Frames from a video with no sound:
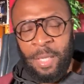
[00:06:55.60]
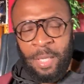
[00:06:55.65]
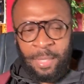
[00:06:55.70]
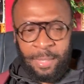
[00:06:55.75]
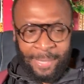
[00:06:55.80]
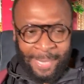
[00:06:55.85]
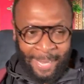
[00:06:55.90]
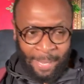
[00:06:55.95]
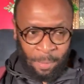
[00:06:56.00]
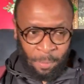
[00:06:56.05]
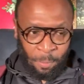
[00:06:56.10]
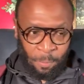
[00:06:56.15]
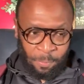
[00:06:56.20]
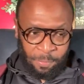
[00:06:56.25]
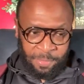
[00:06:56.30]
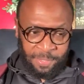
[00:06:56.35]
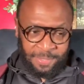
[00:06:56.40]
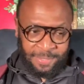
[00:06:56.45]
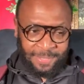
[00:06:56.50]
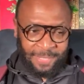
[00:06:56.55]
Now,
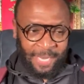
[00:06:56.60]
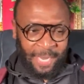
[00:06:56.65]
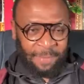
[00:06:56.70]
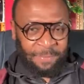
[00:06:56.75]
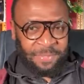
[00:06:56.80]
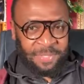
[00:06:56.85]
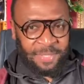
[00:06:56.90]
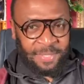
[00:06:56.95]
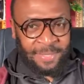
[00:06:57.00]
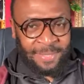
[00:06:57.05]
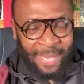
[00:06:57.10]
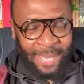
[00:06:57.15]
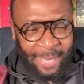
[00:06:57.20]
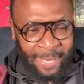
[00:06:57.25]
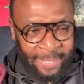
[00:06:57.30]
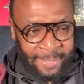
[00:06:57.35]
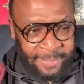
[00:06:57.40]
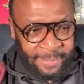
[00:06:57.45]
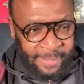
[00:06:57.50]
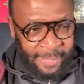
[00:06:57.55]
the same
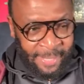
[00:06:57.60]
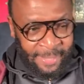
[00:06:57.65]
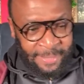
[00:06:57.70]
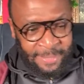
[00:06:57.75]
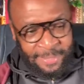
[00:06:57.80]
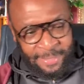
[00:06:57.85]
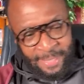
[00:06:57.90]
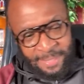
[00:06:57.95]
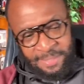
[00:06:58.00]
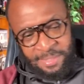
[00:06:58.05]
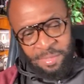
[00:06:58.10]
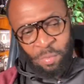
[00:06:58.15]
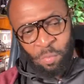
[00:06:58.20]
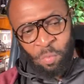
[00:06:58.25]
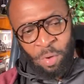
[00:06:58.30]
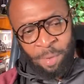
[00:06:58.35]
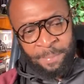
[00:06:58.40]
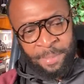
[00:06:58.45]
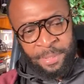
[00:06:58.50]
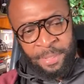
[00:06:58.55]
society that sets the
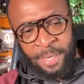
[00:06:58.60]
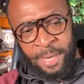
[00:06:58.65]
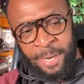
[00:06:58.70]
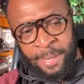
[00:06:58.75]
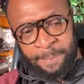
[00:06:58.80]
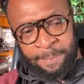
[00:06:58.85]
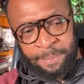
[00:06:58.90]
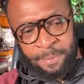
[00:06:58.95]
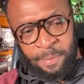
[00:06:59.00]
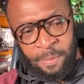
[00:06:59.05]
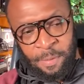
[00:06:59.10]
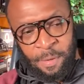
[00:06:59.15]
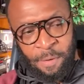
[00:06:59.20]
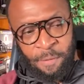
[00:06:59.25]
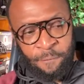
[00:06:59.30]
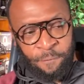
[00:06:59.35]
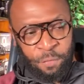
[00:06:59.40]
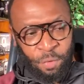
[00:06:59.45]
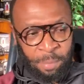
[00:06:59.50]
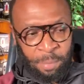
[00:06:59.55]
woman up
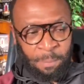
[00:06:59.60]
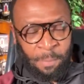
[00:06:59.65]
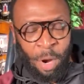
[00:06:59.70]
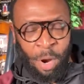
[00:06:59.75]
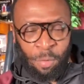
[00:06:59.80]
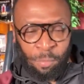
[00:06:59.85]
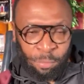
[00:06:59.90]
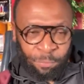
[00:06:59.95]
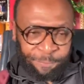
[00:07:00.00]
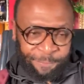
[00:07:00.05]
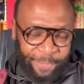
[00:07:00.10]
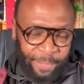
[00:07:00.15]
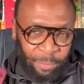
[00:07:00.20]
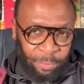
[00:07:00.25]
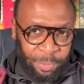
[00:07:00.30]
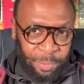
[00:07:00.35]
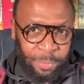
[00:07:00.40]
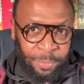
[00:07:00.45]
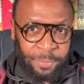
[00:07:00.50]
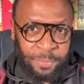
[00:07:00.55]
for the moral
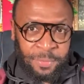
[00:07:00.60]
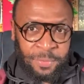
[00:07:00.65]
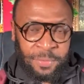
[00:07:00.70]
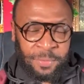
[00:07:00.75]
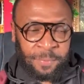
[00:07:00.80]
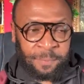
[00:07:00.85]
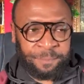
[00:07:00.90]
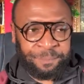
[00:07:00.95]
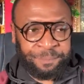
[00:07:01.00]
failures,